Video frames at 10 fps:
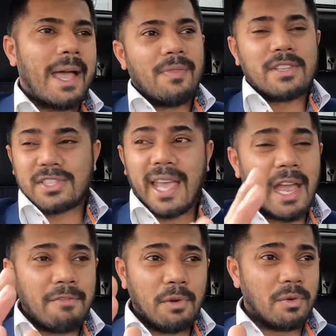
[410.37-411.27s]
And the
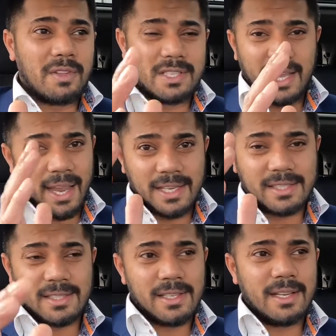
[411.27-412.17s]
side view of this car
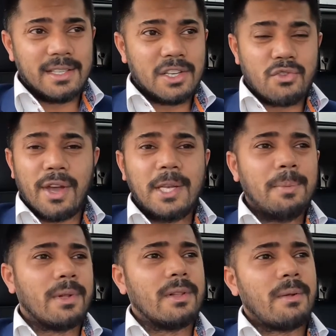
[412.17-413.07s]
is
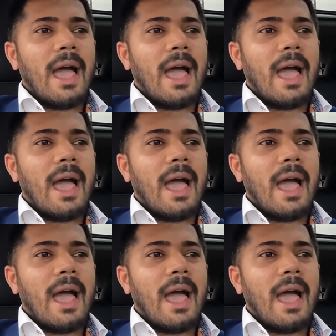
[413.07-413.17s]
incredible.